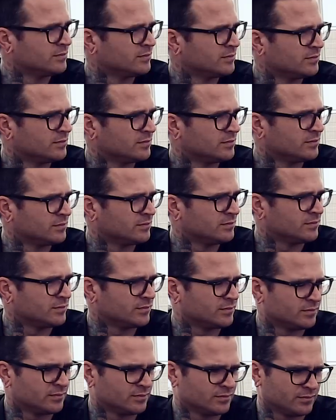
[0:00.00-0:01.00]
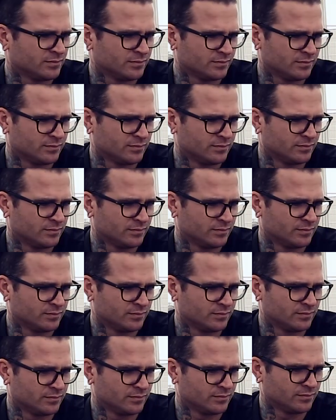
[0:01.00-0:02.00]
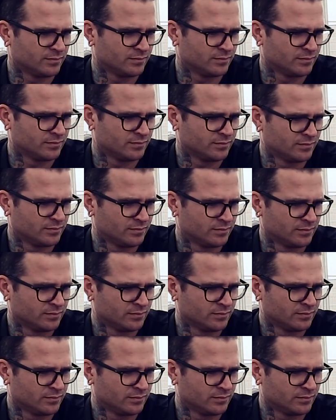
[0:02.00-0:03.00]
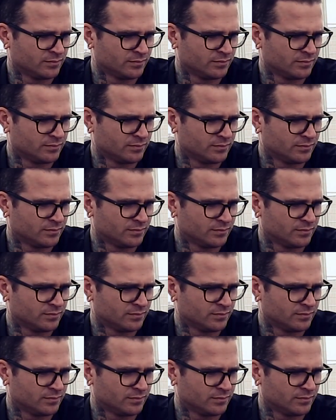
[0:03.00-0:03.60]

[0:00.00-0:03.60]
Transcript: [no speech]